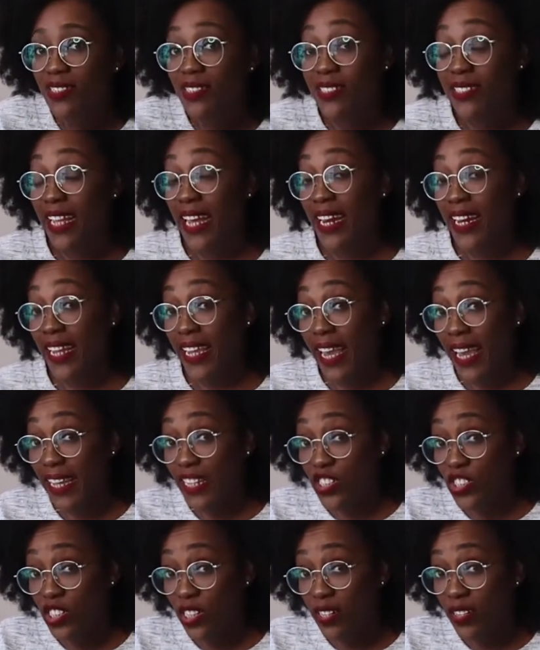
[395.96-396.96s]

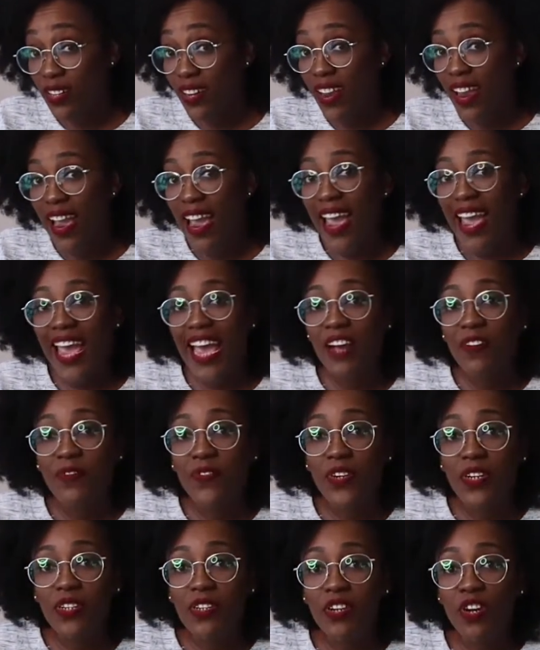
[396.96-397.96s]
dedication,
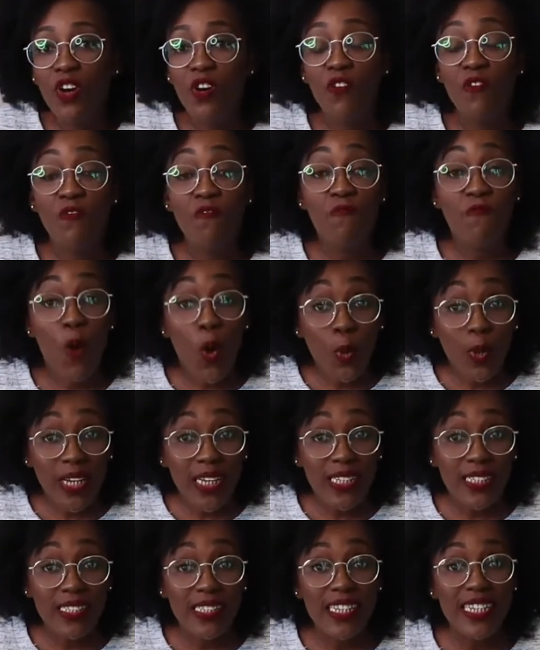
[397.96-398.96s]
effort,
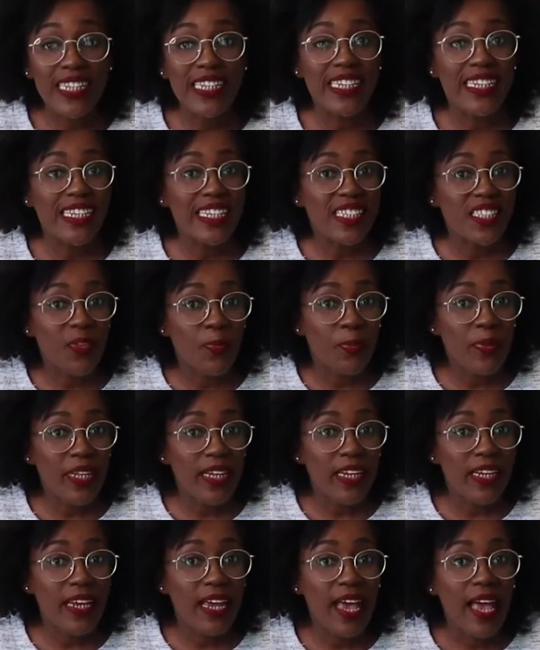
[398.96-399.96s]
focus,
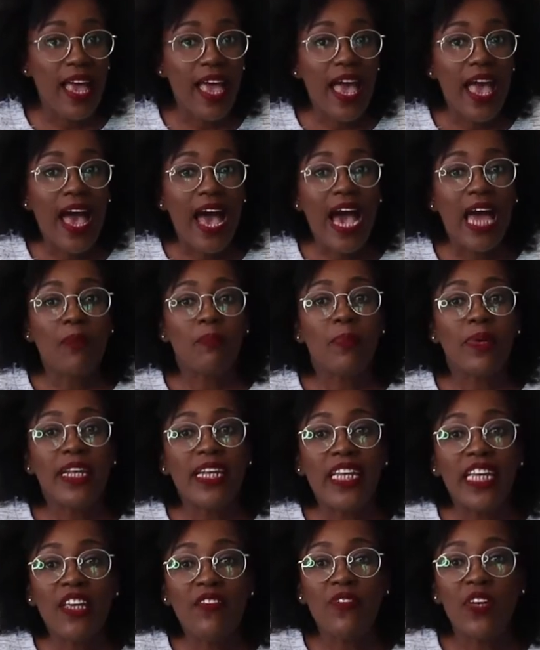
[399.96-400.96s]
discipline, and
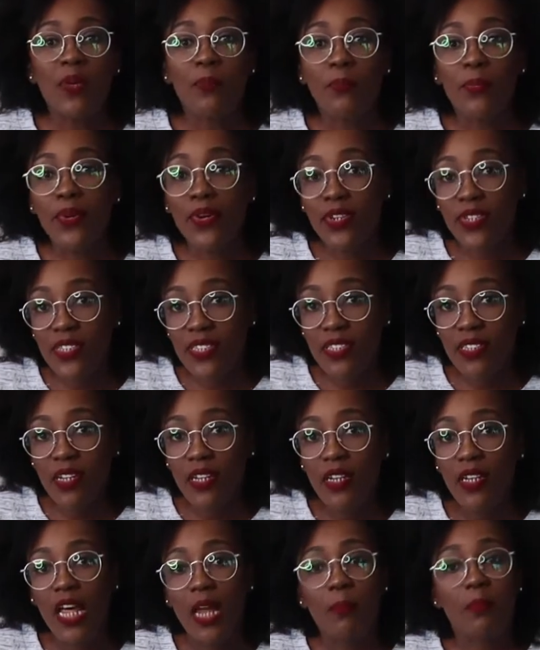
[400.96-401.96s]
belief in
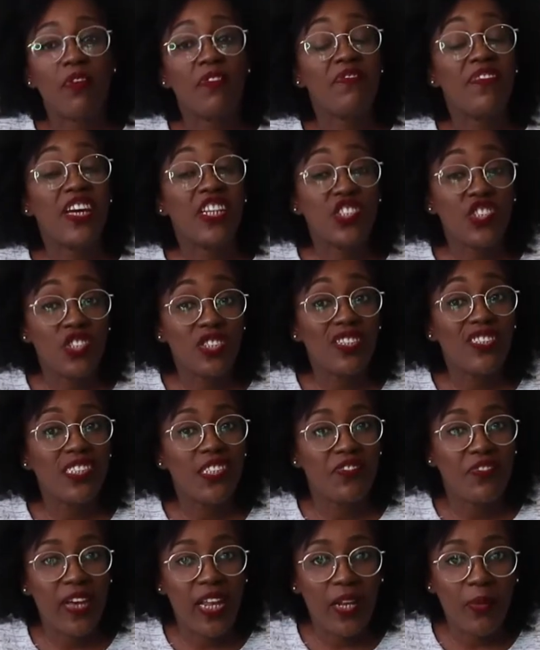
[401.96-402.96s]
personal and professional
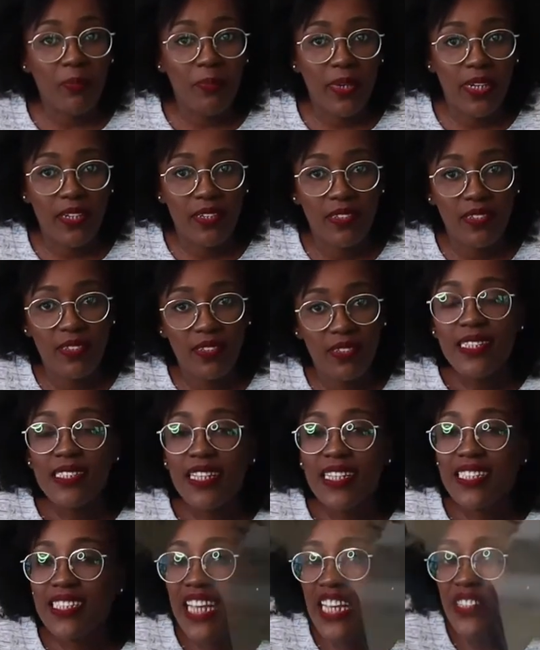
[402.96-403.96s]
development.
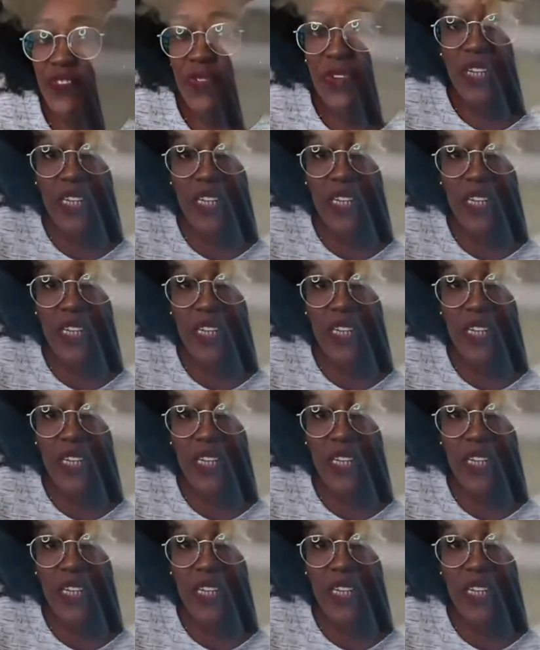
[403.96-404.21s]
Successful